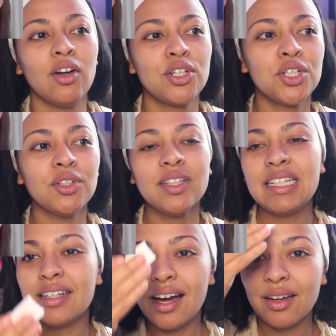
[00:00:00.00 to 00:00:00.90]
surely
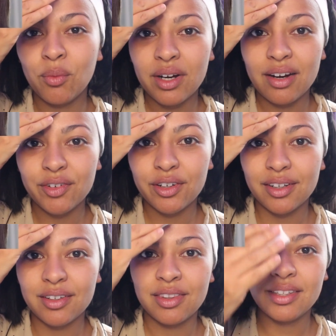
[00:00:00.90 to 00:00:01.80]
not
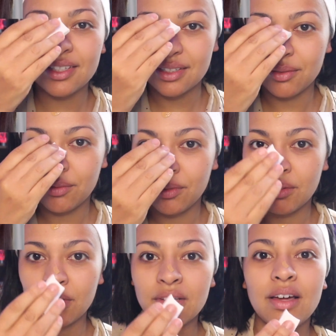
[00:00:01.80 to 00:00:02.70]
whatever this
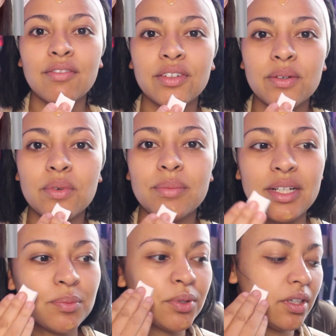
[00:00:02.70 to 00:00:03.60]
lovely woman
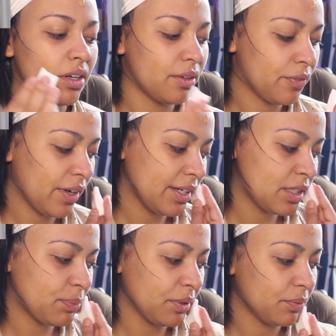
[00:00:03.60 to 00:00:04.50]
is putting on her
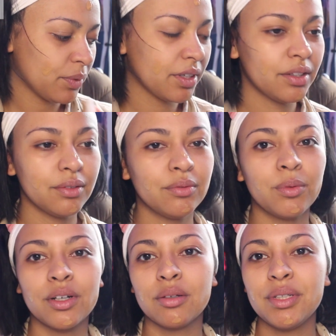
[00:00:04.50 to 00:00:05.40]
face, but we're gonna
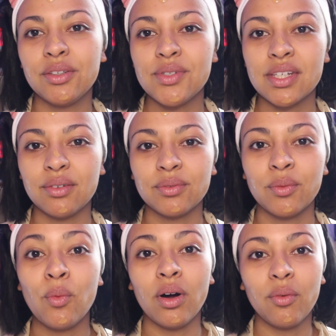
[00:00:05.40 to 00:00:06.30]
be using
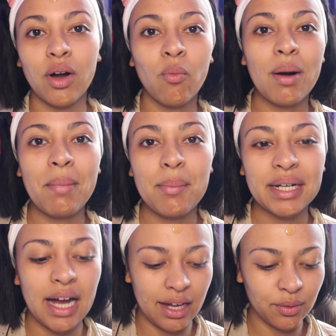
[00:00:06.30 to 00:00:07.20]
what mama
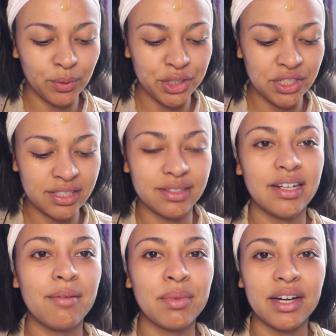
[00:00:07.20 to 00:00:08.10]
got, which is
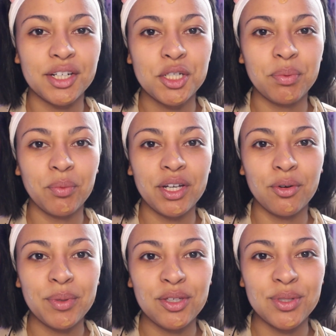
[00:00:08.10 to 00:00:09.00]
not much, but we're
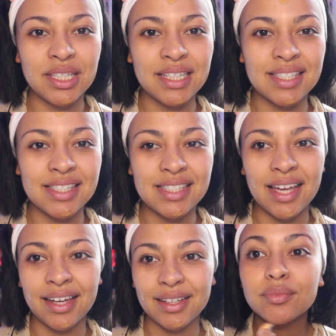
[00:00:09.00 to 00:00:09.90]
gonna be using this
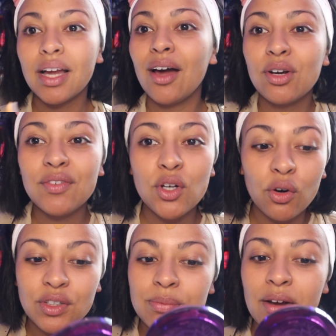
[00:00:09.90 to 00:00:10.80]
instead. I don't even know
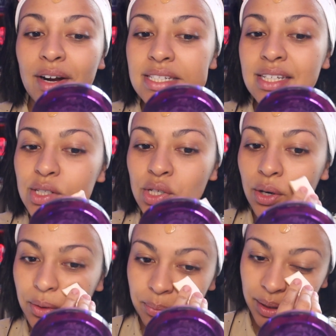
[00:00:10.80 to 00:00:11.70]
if it's my right skin
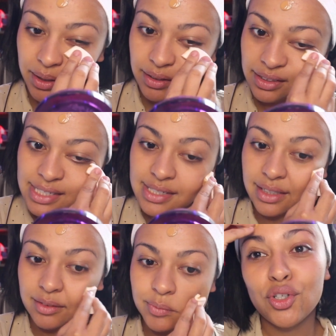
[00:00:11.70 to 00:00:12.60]
tone, but
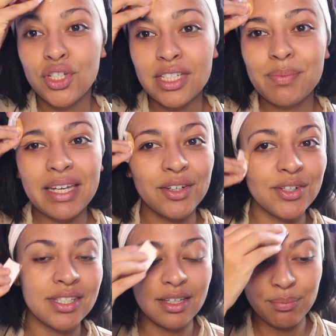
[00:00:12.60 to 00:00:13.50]
listen, she's making her
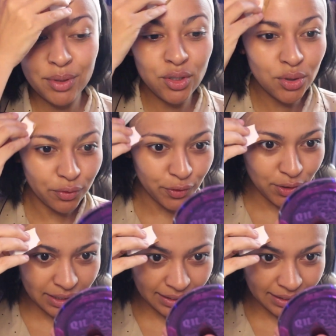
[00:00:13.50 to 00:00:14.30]
skin beautiful